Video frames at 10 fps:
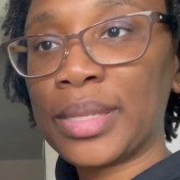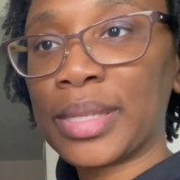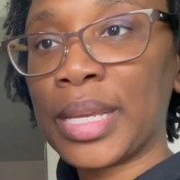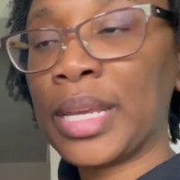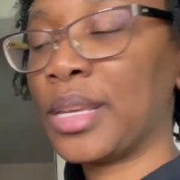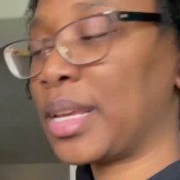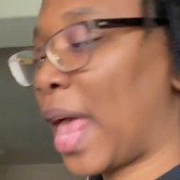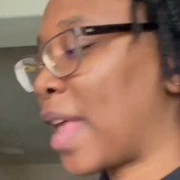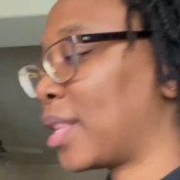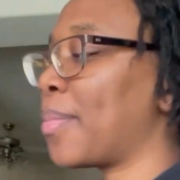It
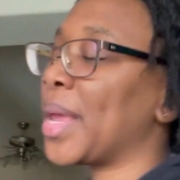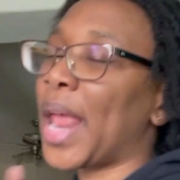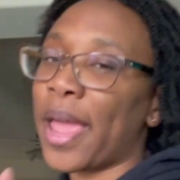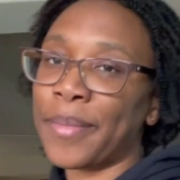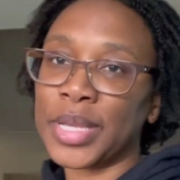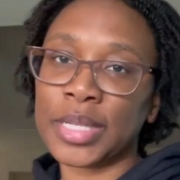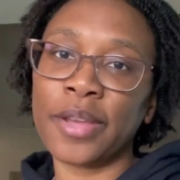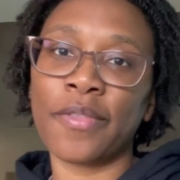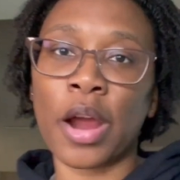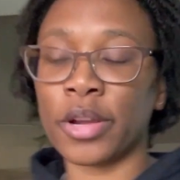has to be an
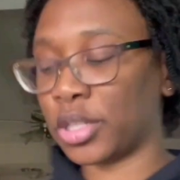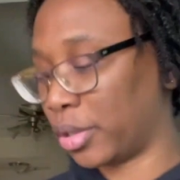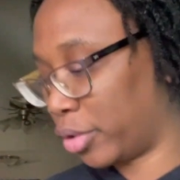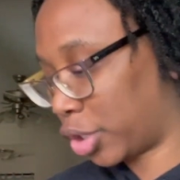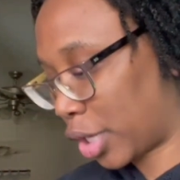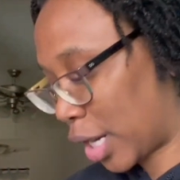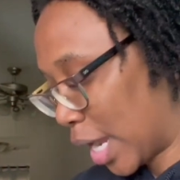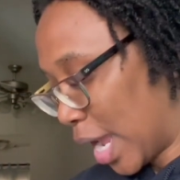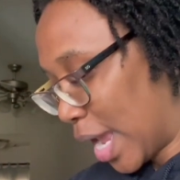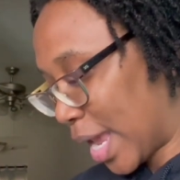ABC fire extinguisher
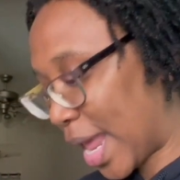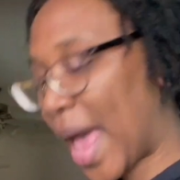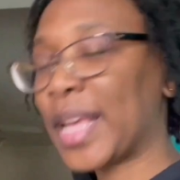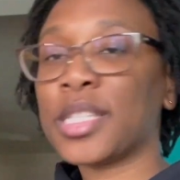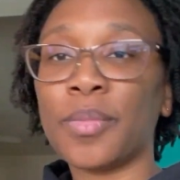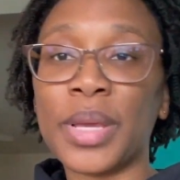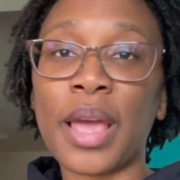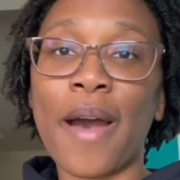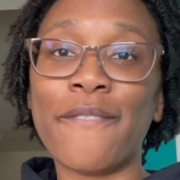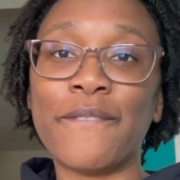and it has to be
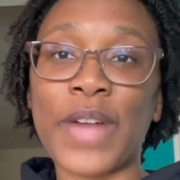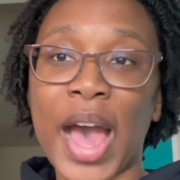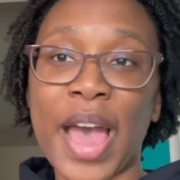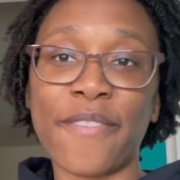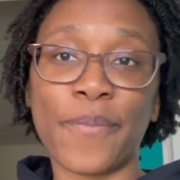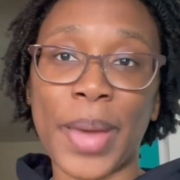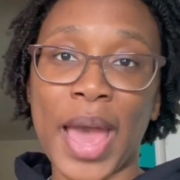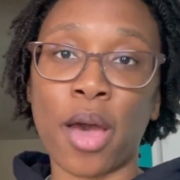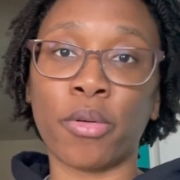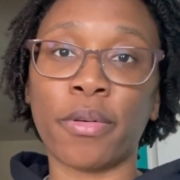a five
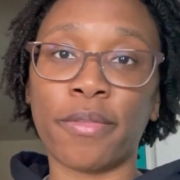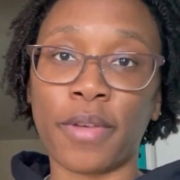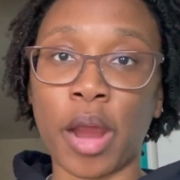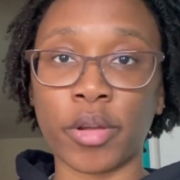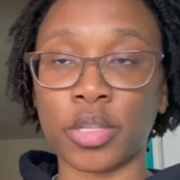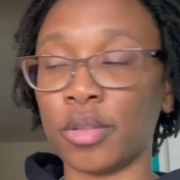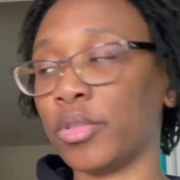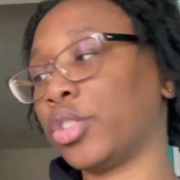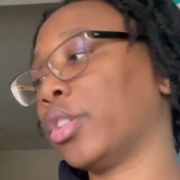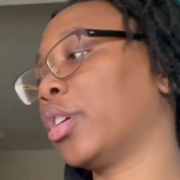pound fire
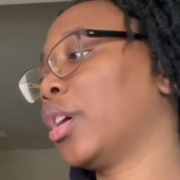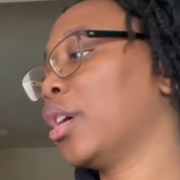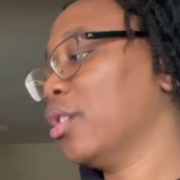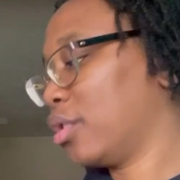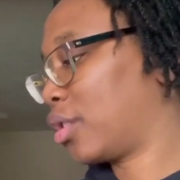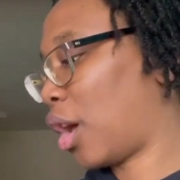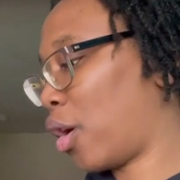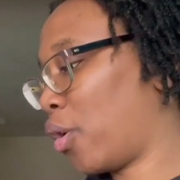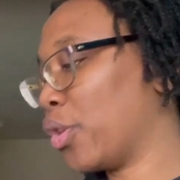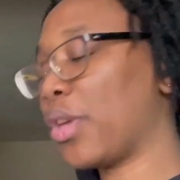extinguisher.
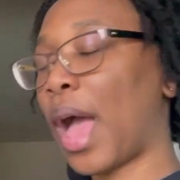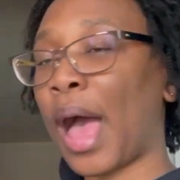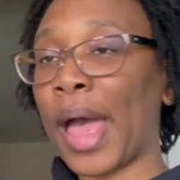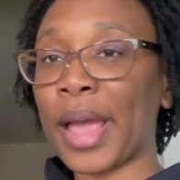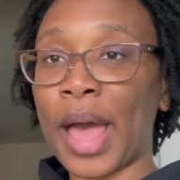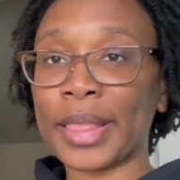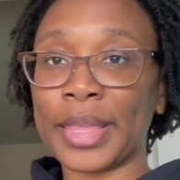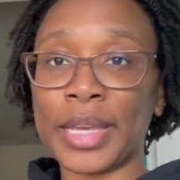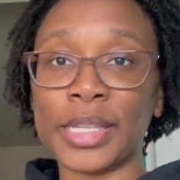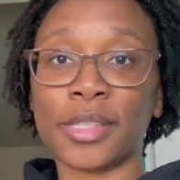So I got
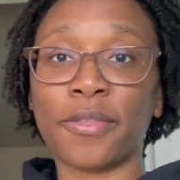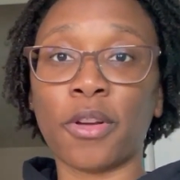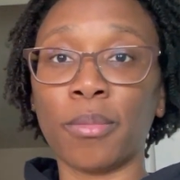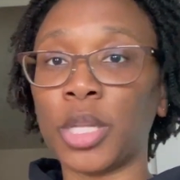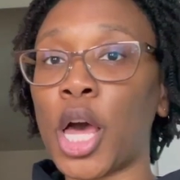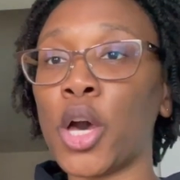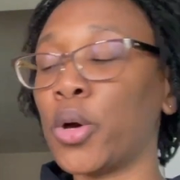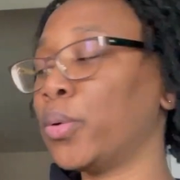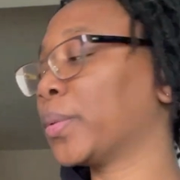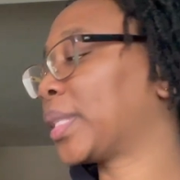this from
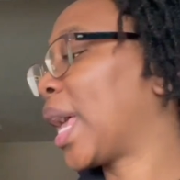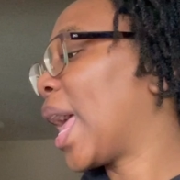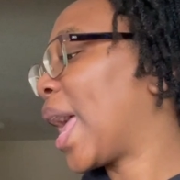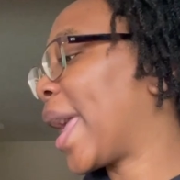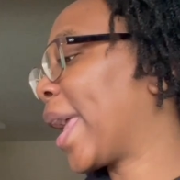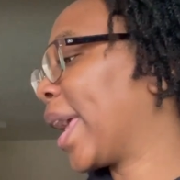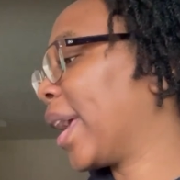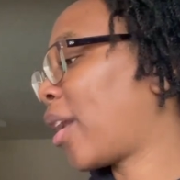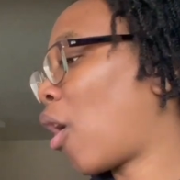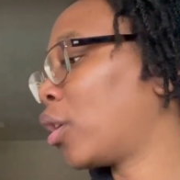Lowe's.
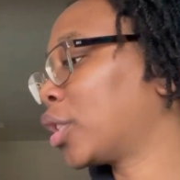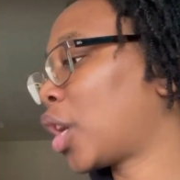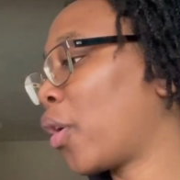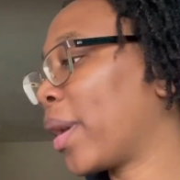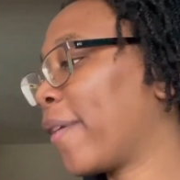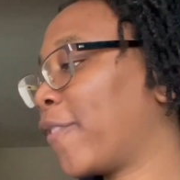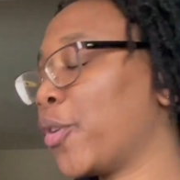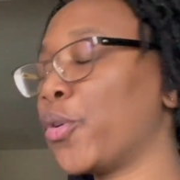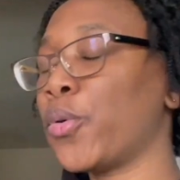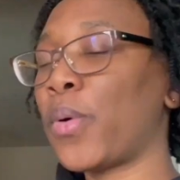And also if
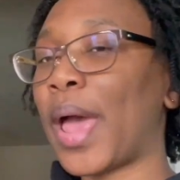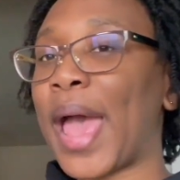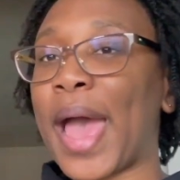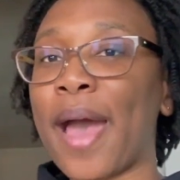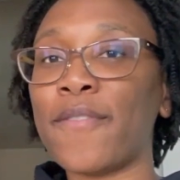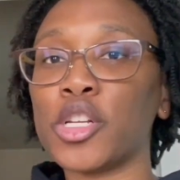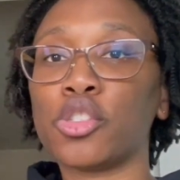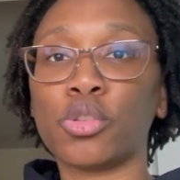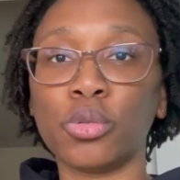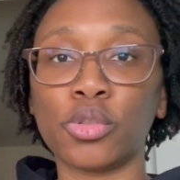you have a
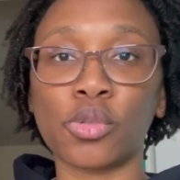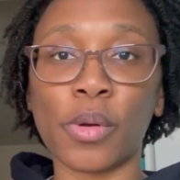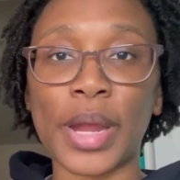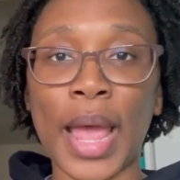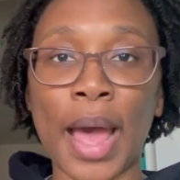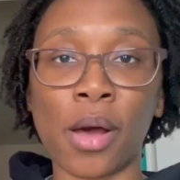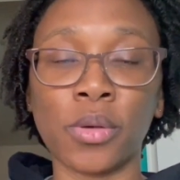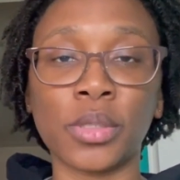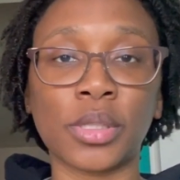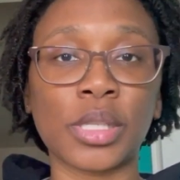two story
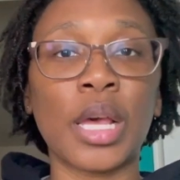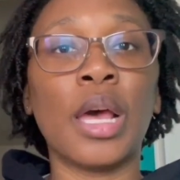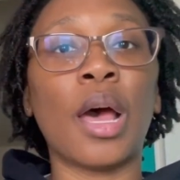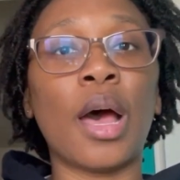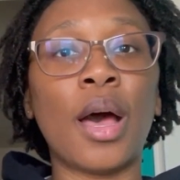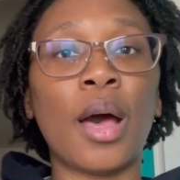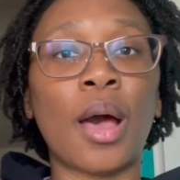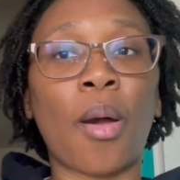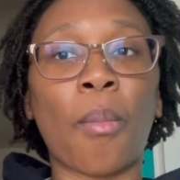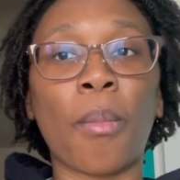house
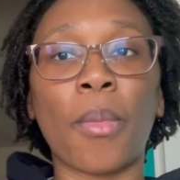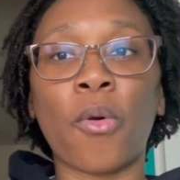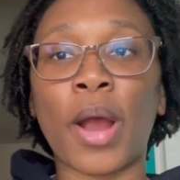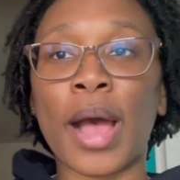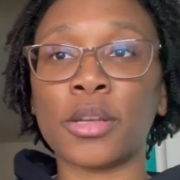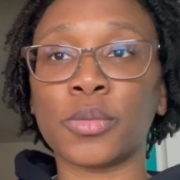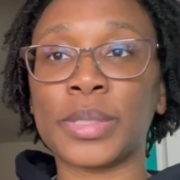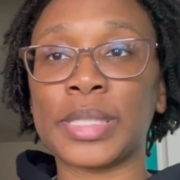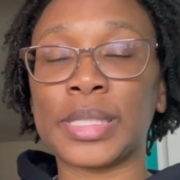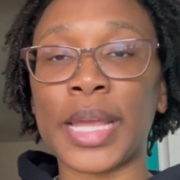um, or house with
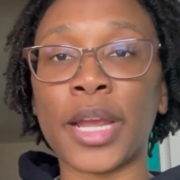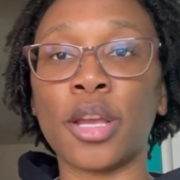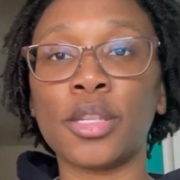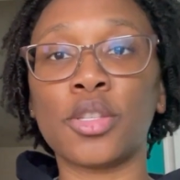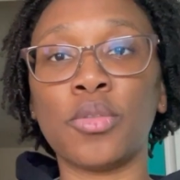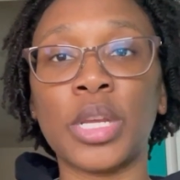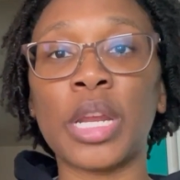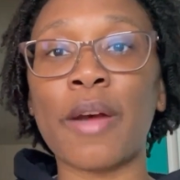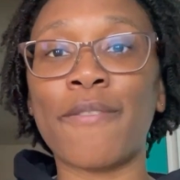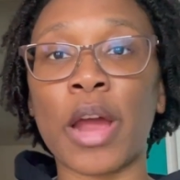stairs, you need
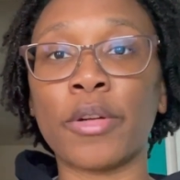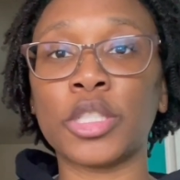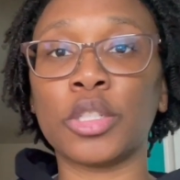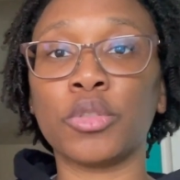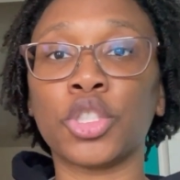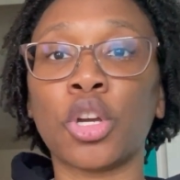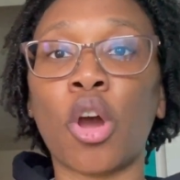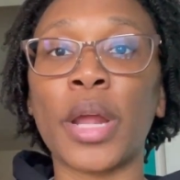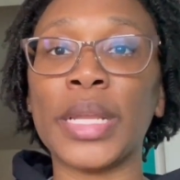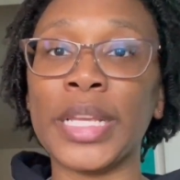a fire extinguisher
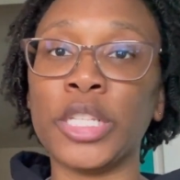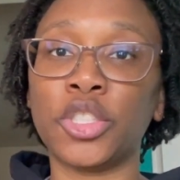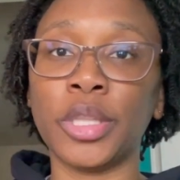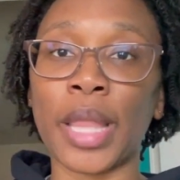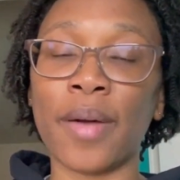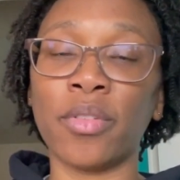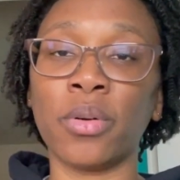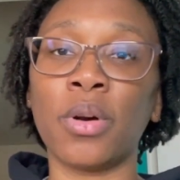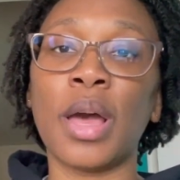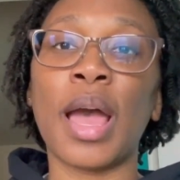on each
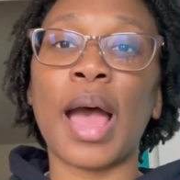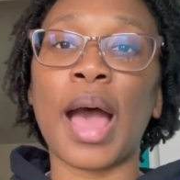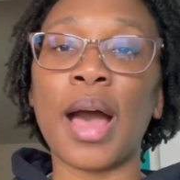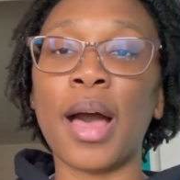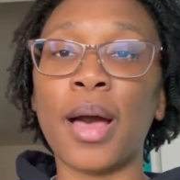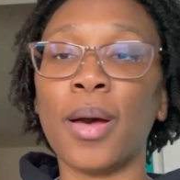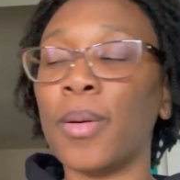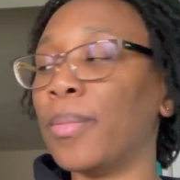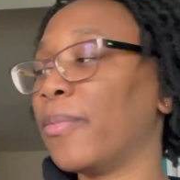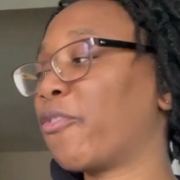level.
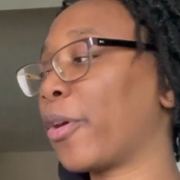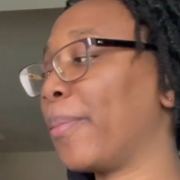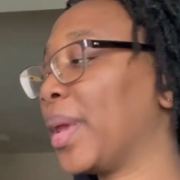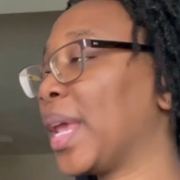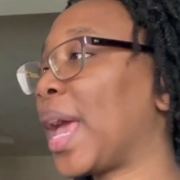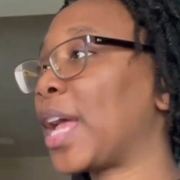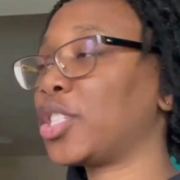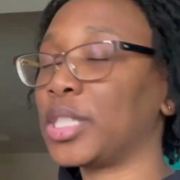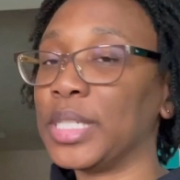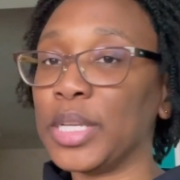Um, for me, I
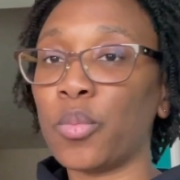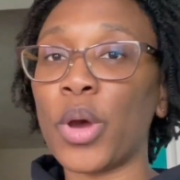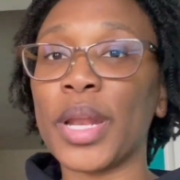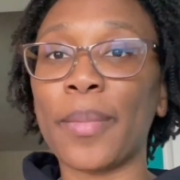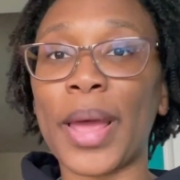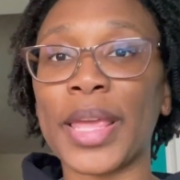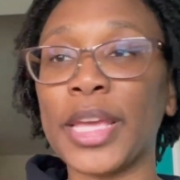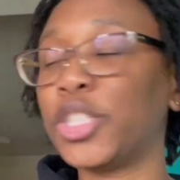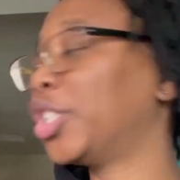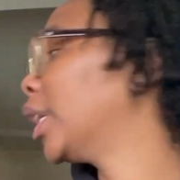just need one in my
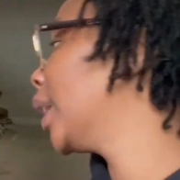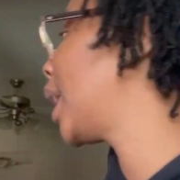kitchen.